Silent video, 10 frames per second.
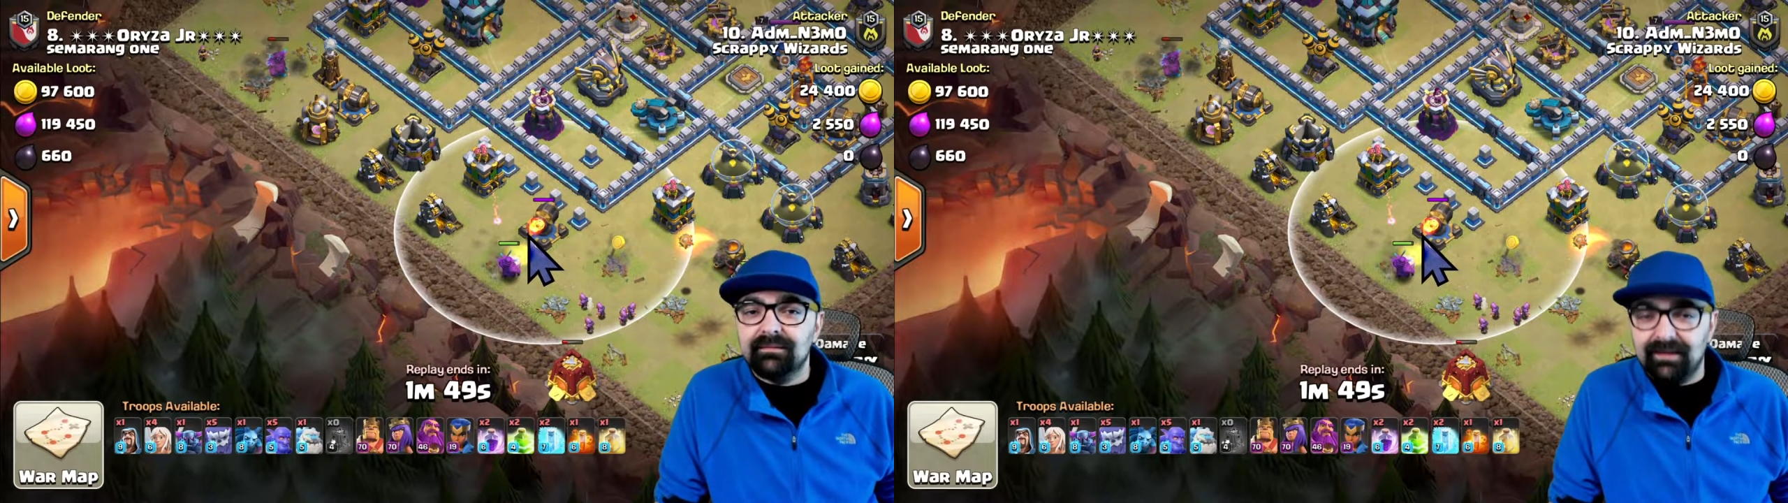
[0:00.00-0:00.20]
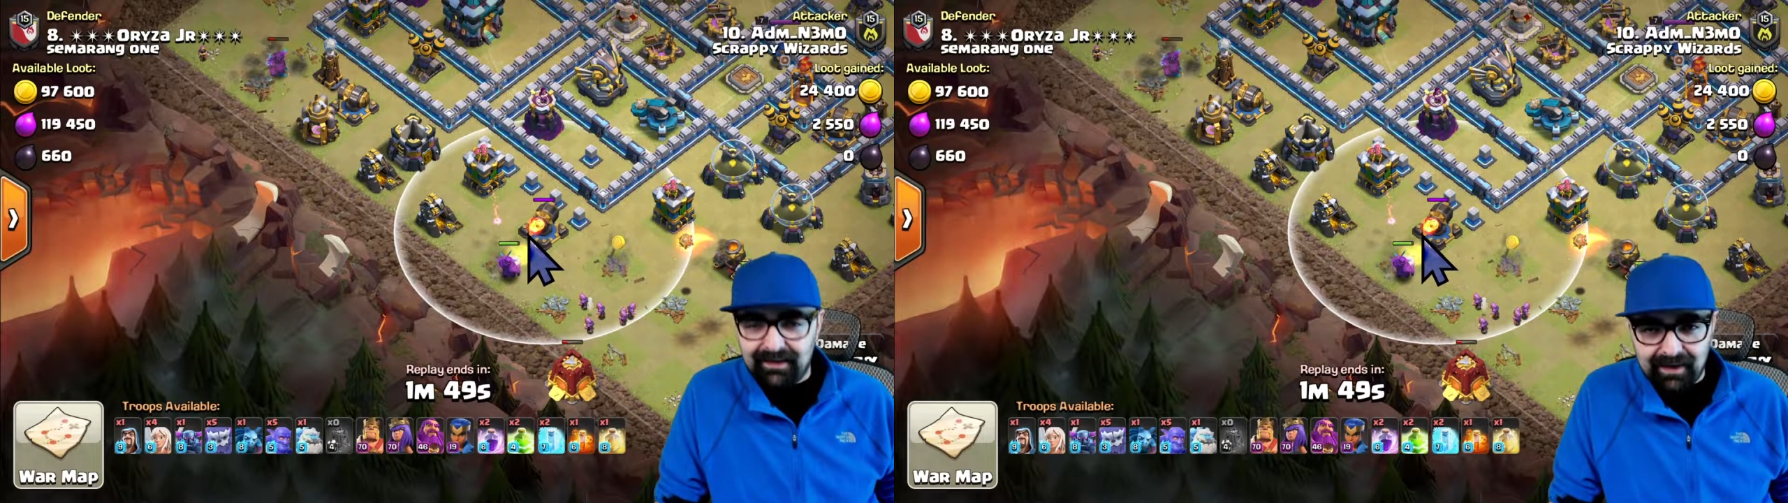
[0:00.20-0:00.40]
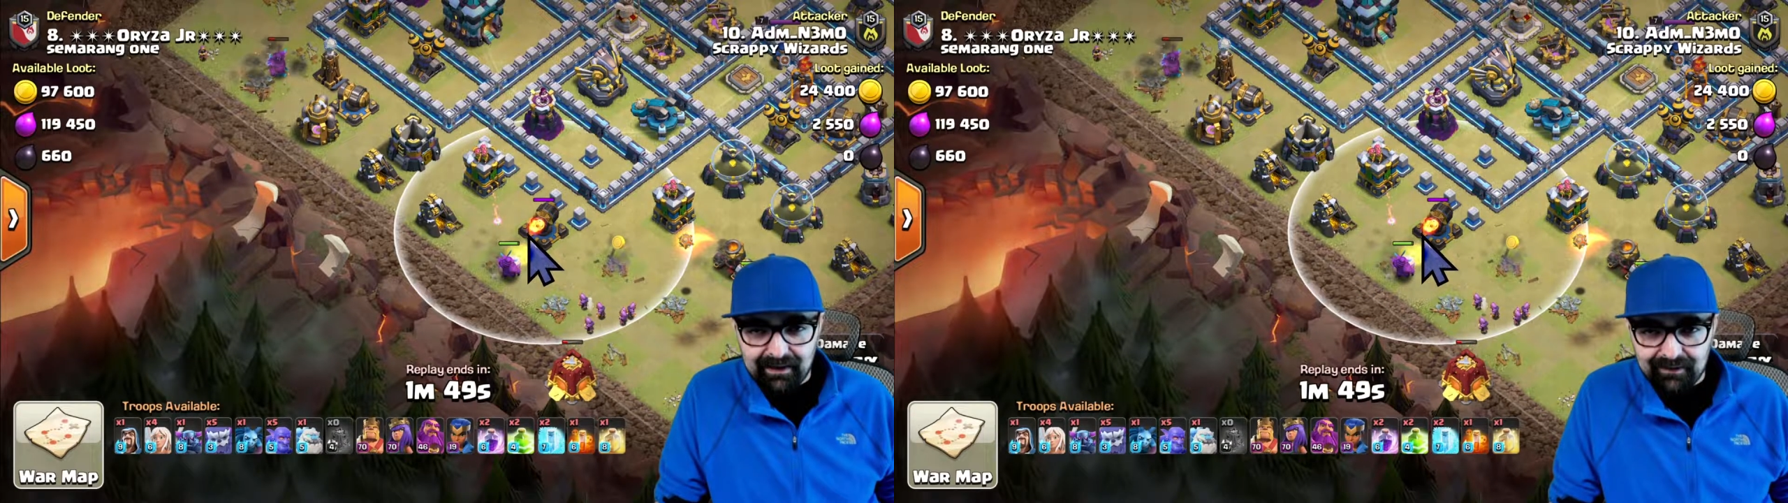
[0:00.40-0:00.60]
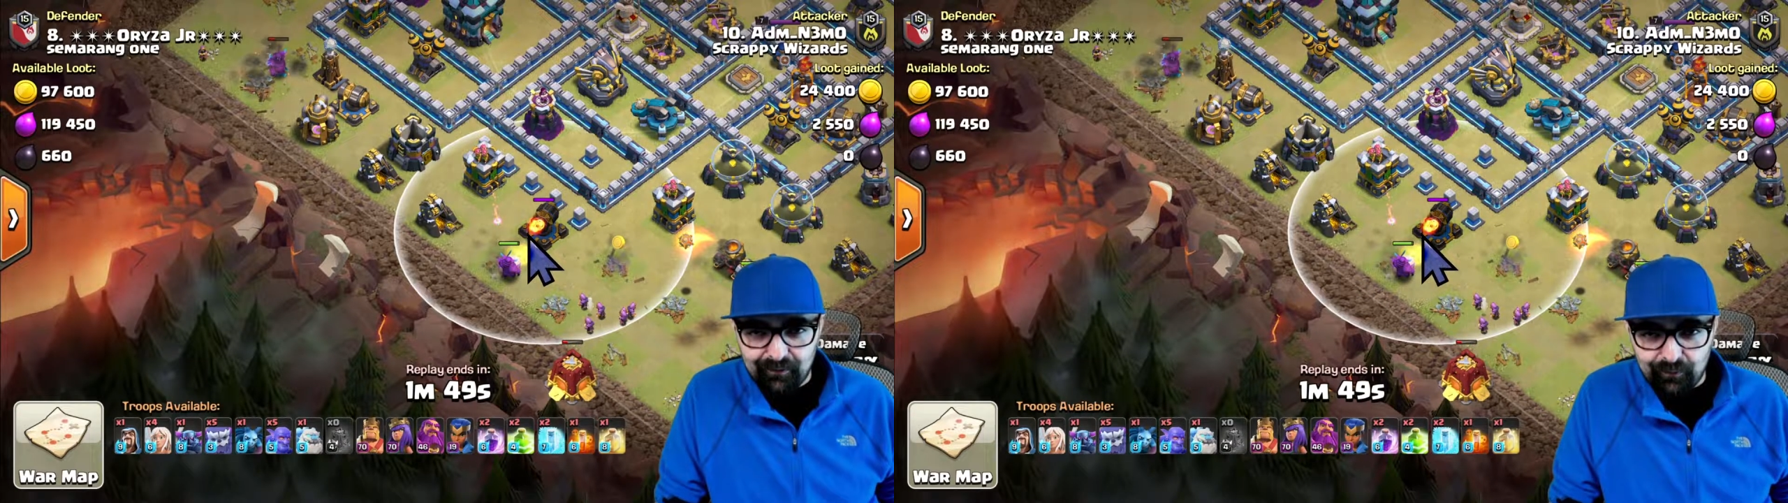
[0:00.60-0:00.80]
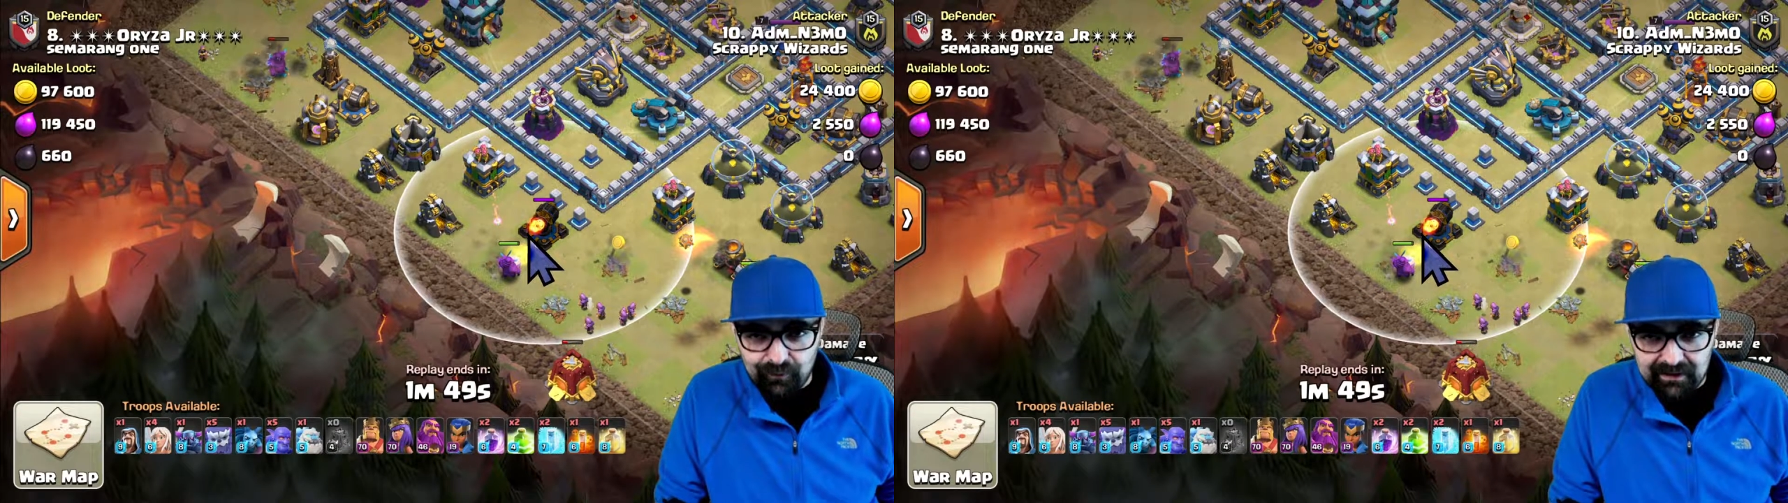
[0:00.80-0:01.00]
the cannon
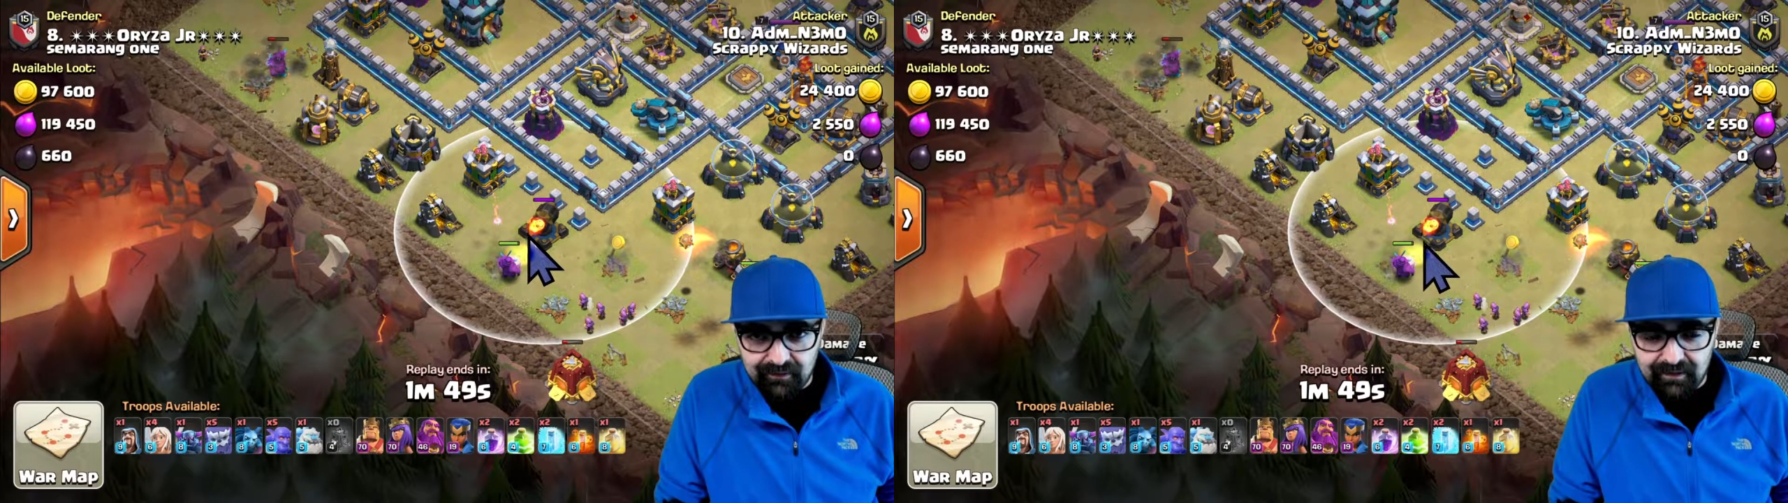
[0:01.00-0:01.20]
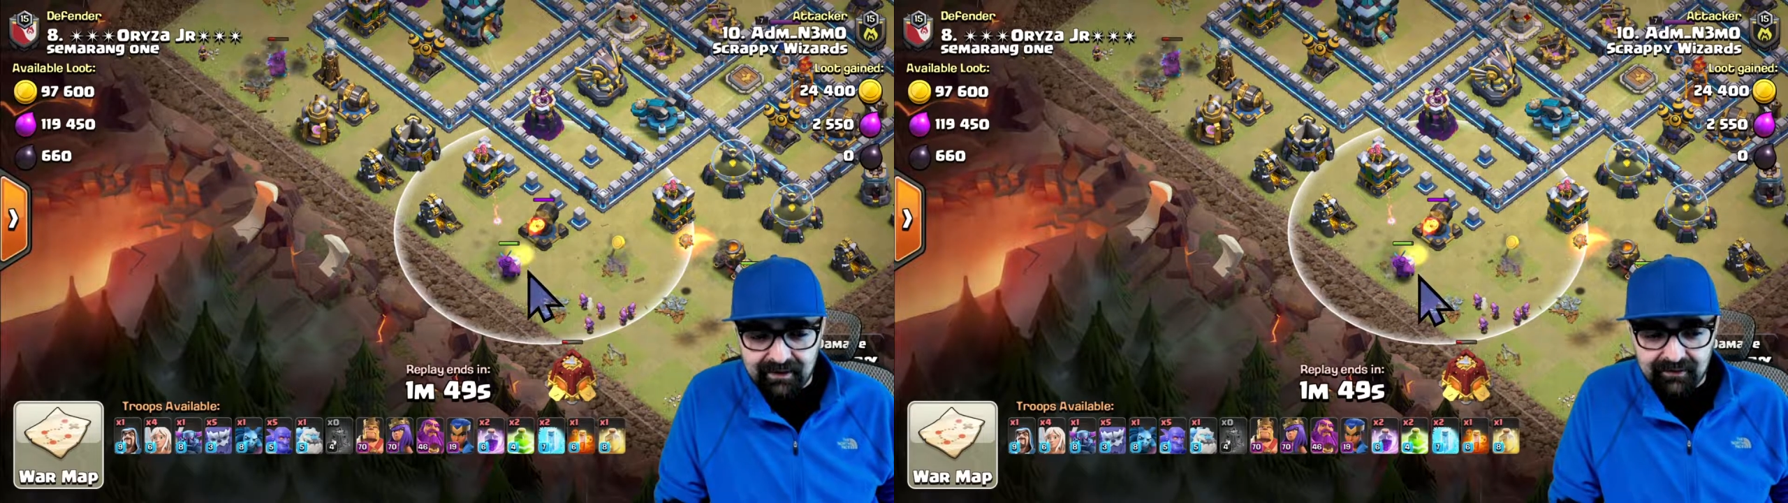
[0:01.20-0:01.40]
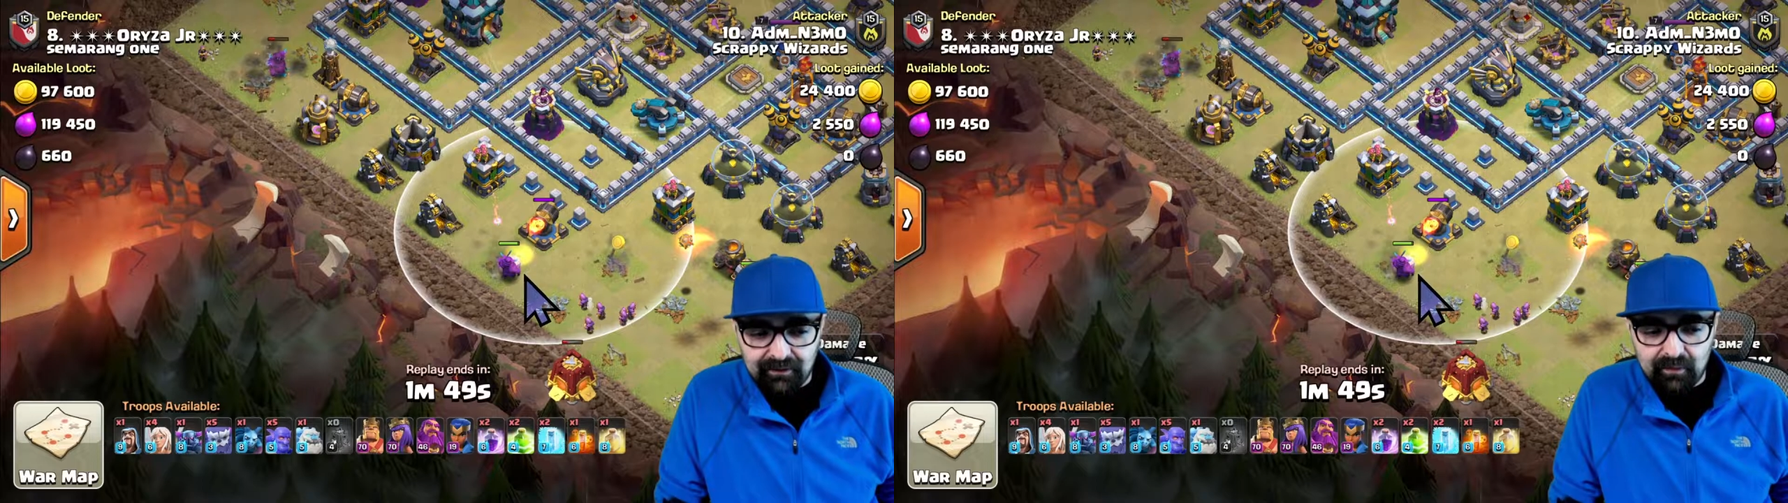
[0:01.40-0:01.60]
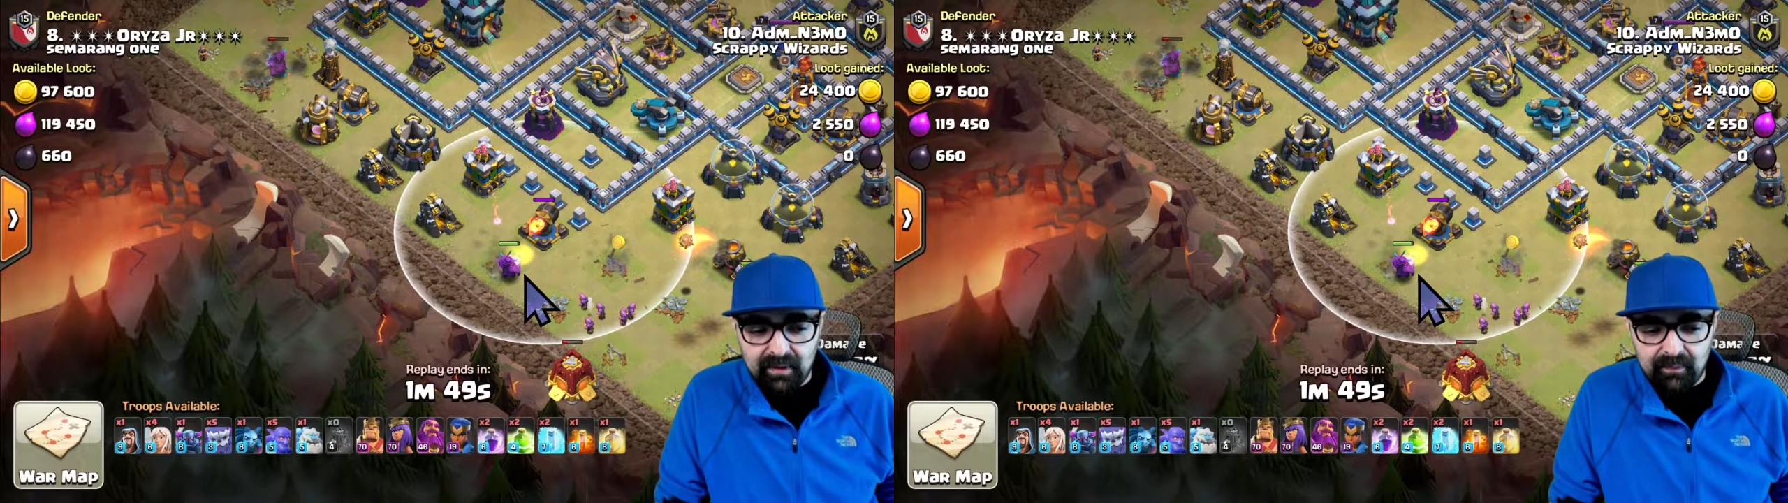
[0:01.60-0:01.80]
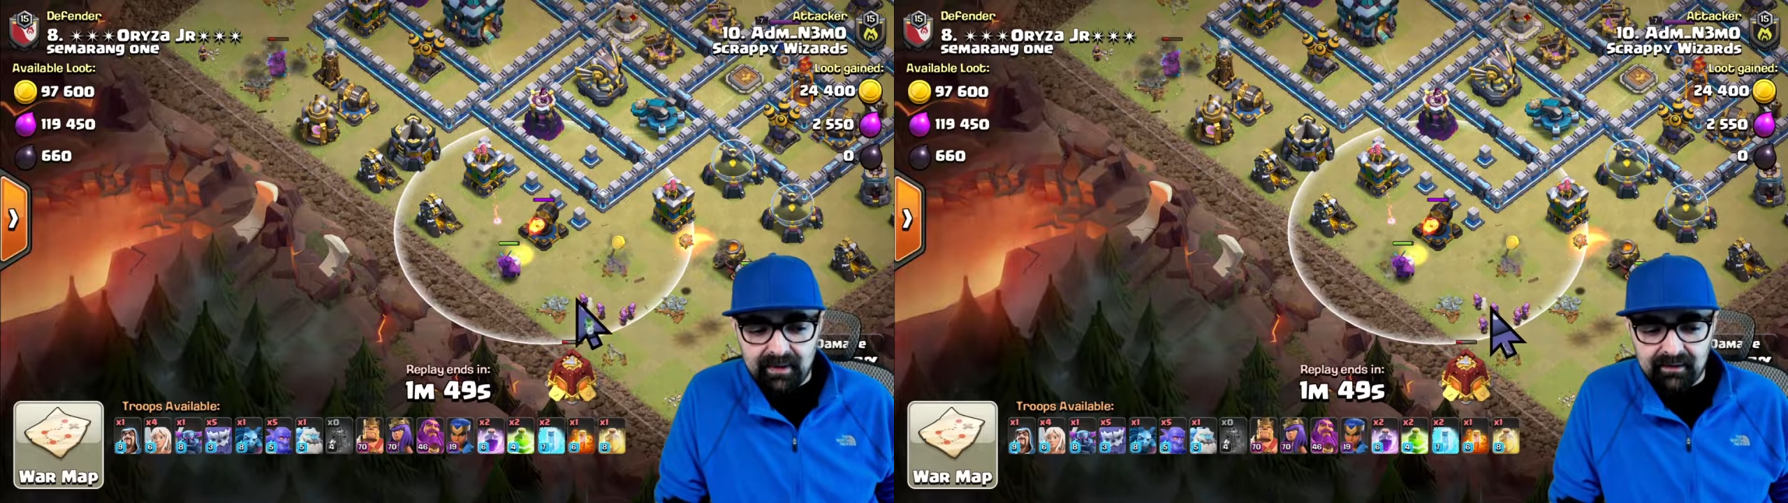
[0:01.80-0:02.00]
redirected on
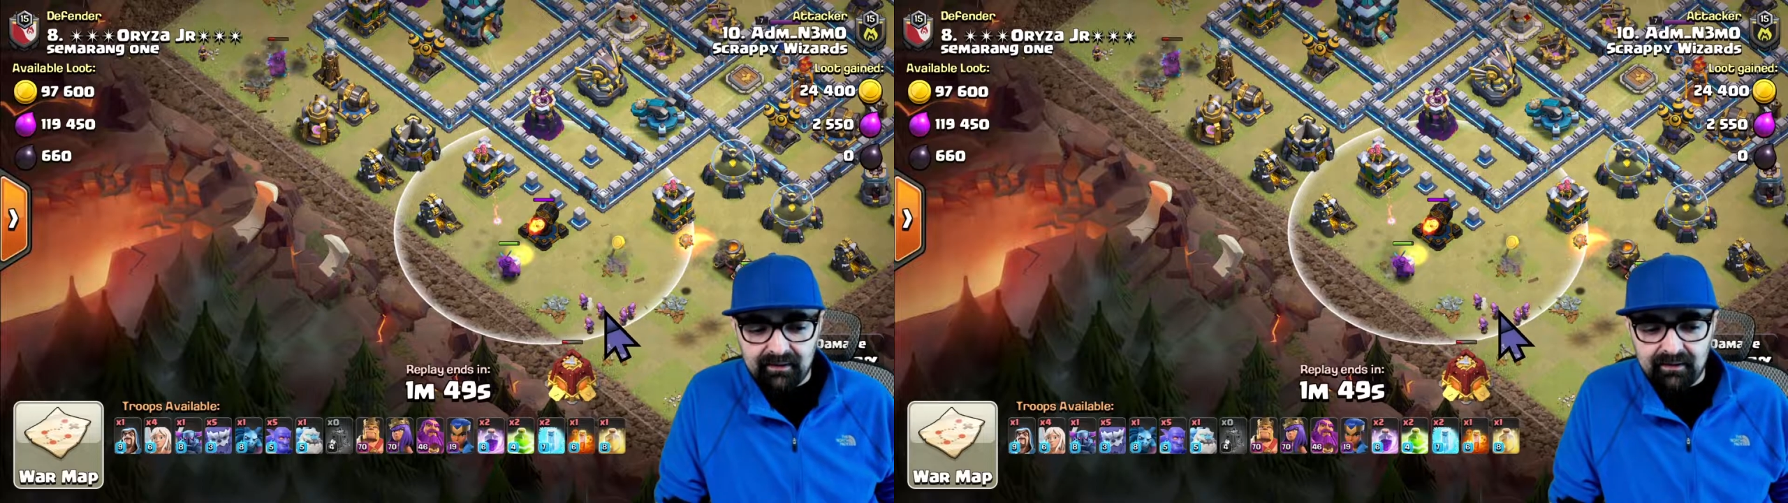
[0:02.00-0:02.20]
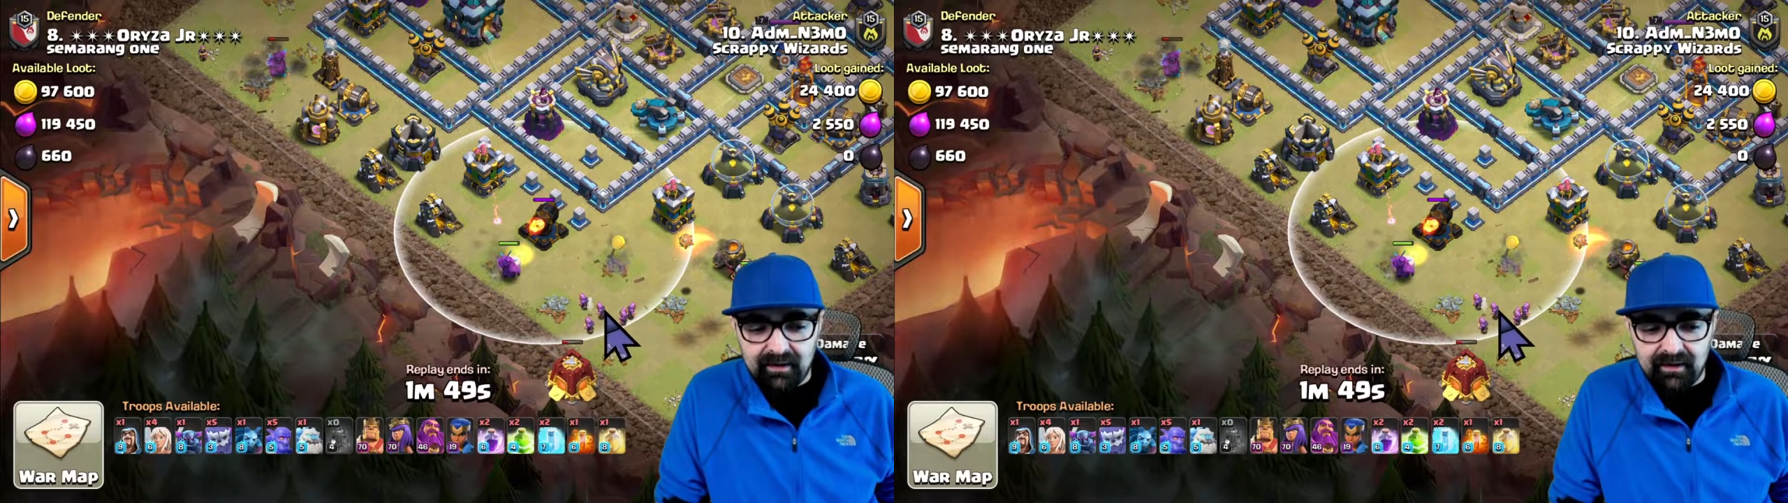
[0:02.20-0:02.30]
my Pekka,